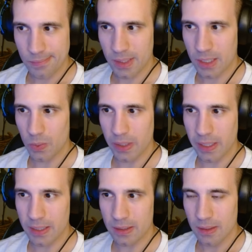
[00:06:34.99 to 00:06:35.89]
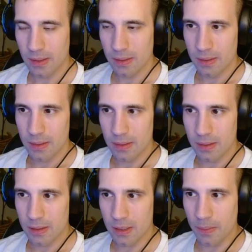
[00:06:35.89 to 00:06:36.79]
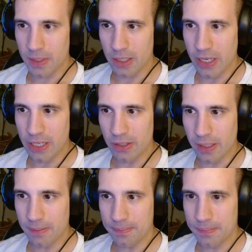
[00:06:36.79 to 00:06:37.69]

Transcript: It is what it is. Something's got to change to them